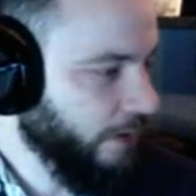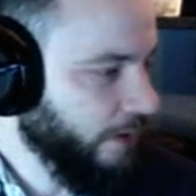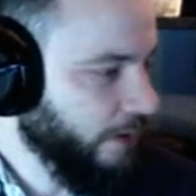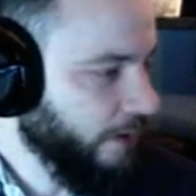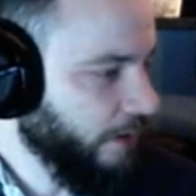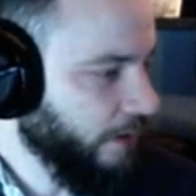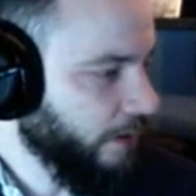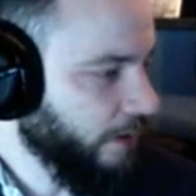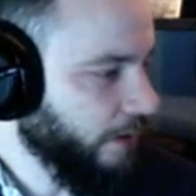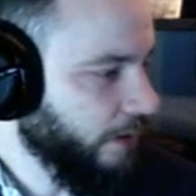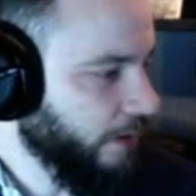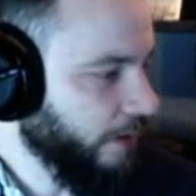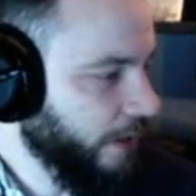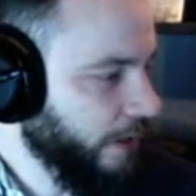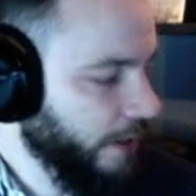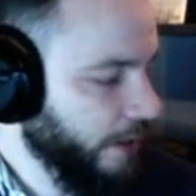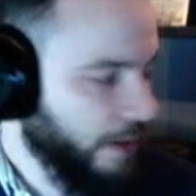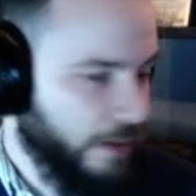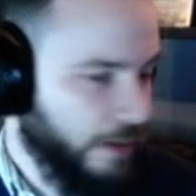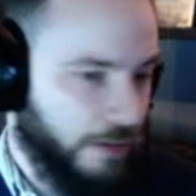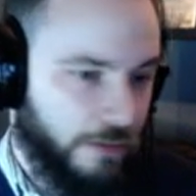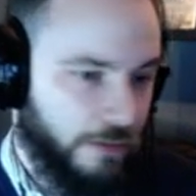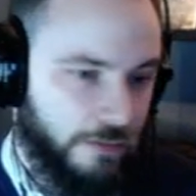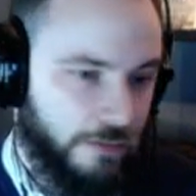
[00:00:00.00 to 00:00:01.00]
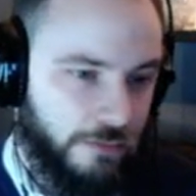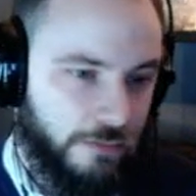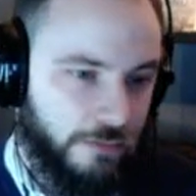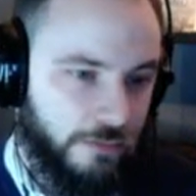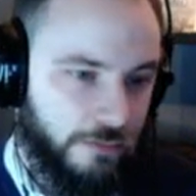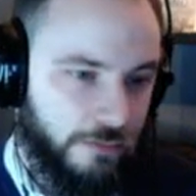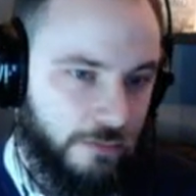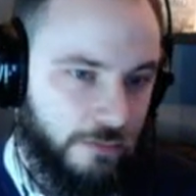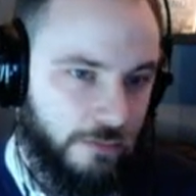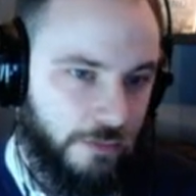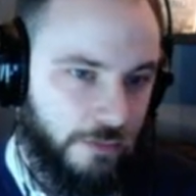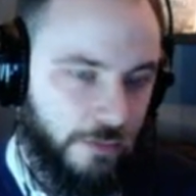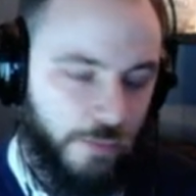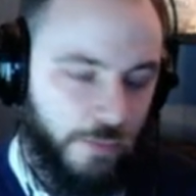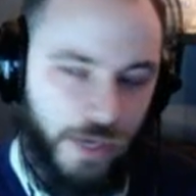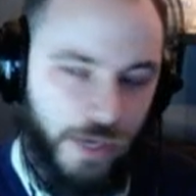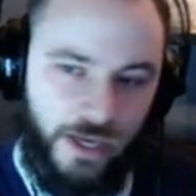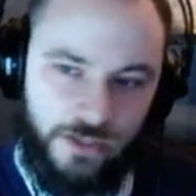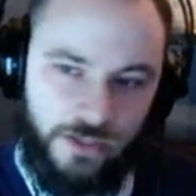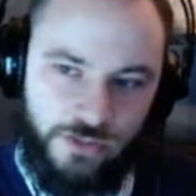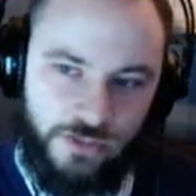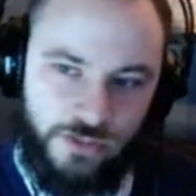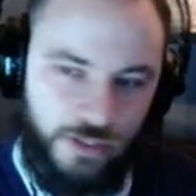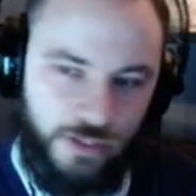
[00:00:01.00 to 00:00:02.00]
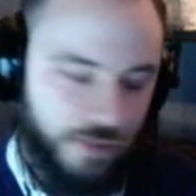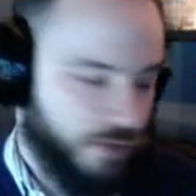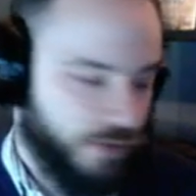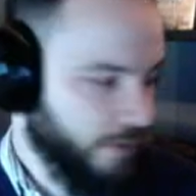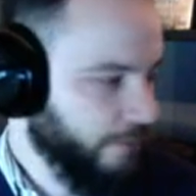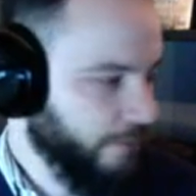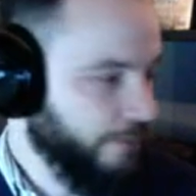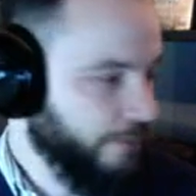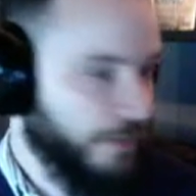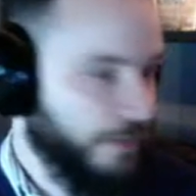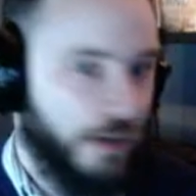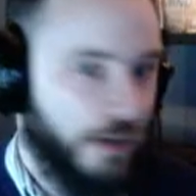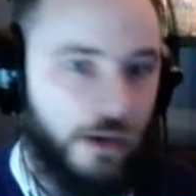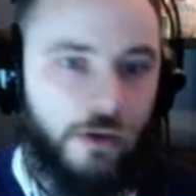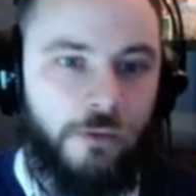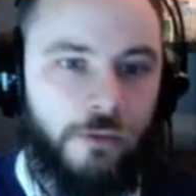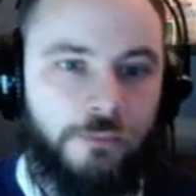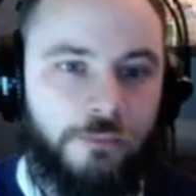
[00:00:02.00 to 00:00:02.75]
uh, in the package.json file.